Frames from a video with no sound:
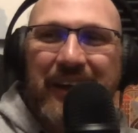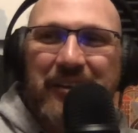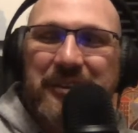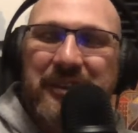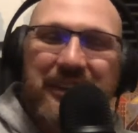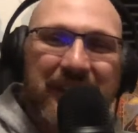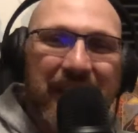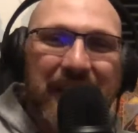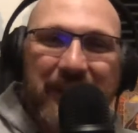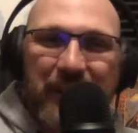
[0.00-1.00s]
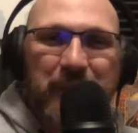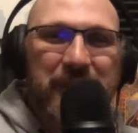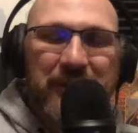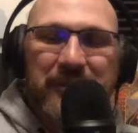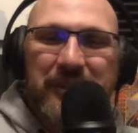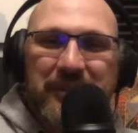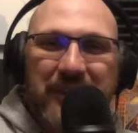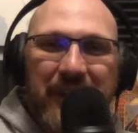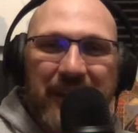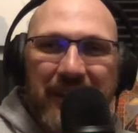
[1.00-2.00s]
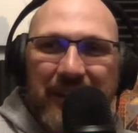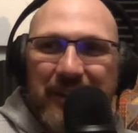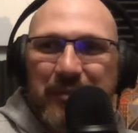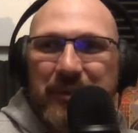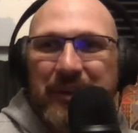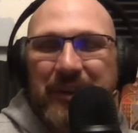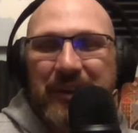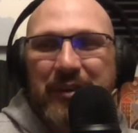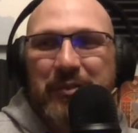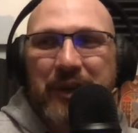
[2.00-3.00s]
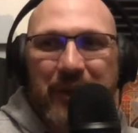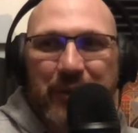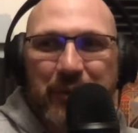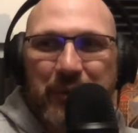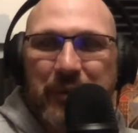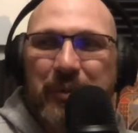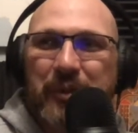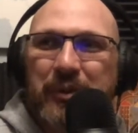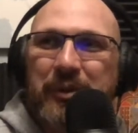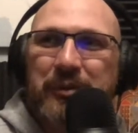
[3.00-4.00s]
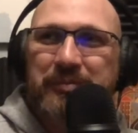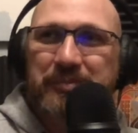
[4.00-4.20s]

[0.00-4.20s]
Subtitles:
We talked to Andy a couple times on Skype, met a couple people,